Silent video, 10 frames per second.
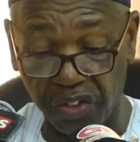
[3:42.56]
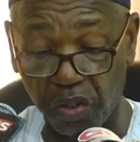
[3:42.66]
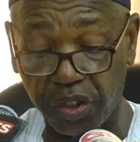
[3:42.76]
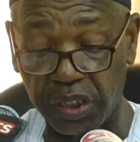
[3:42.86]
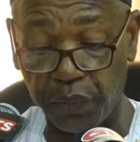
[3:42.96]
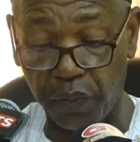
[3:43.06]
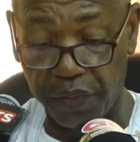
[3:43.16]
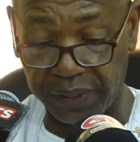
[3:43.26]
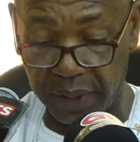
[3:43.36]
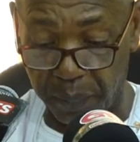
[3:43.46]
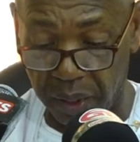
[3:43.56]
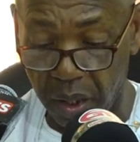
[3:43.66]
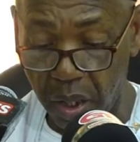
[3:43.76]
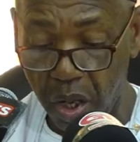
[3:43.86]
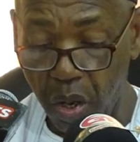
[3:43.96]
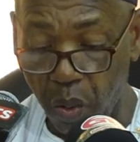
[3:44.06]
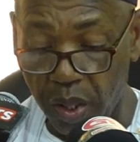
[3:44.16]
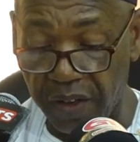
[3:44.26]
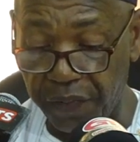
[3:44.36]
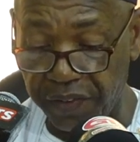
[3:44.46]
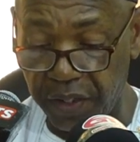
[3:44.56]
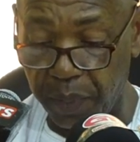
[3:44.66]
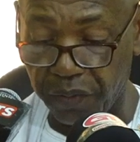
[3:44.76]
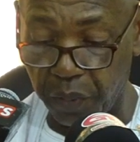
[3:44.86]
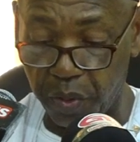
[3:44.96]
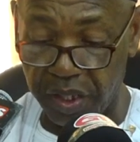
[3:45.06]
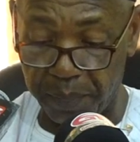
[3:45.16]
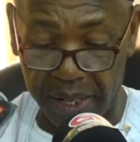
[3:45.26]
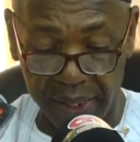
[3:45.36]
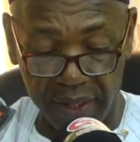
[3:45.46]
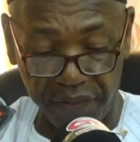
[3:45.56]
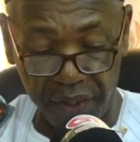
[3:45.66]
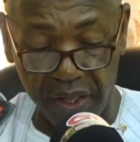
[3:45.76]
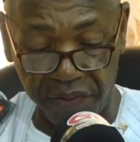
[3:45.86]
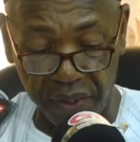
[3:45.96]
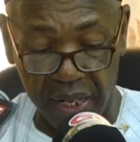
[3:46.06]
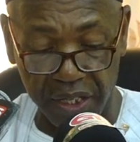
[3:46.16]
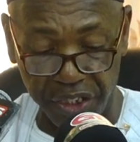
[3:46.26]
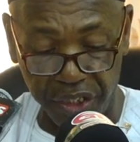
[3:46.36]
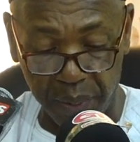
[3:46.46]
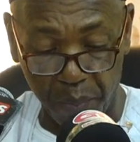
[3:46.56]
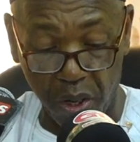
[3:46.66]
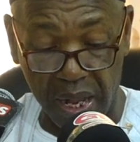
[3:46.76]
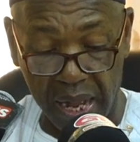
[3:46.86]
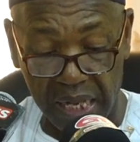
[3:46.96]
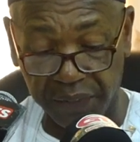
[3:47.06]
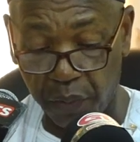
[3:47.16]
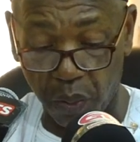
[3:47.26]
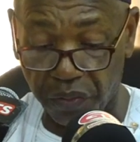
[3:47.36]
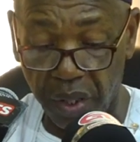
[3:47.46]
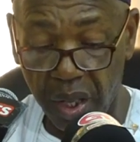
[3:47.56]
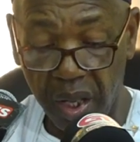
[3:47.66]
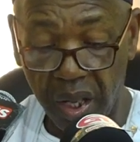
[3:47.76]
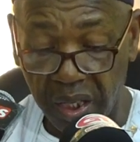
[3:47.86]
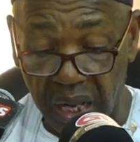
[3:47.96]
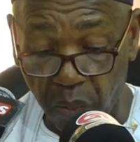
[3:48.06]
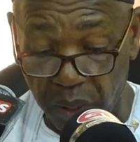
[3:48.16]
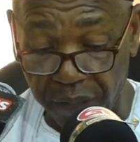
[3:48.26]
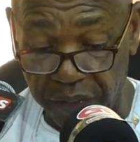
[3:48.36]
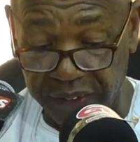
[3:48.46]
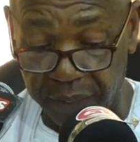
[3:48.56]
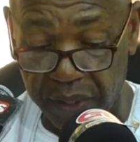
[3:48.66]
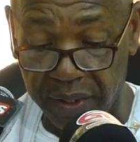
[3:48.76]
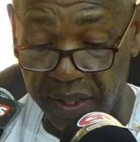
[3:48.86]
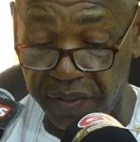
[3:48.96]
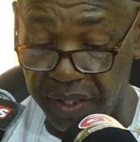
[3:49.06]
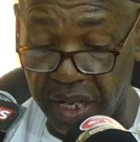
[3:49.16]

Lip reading: a successful festival. Other festivals supported by NCAC and GT Board are as follows. Kankuran Festival, that's the